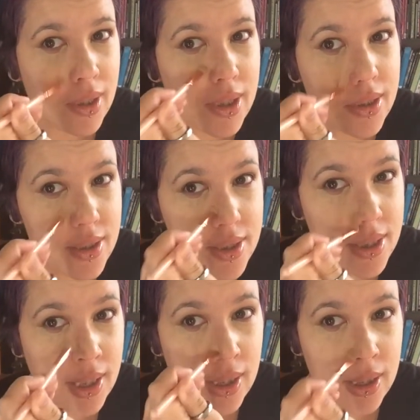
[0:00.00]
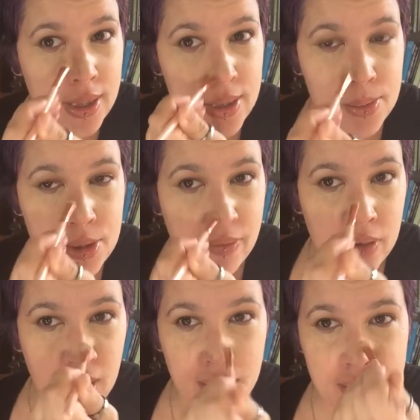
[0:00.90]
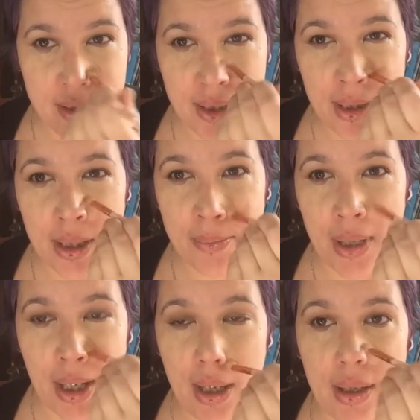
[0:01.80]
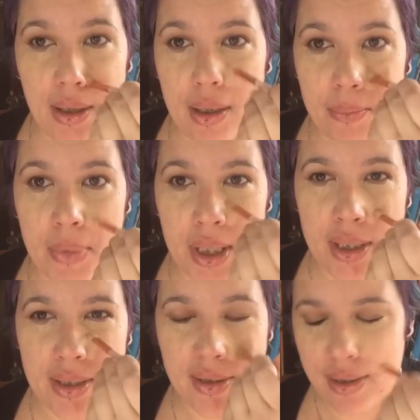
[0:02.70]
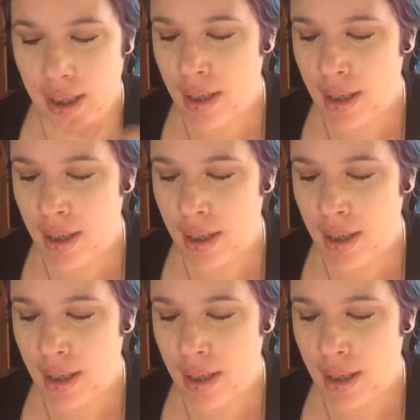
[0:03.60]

concealers, which I've got a concealer, but because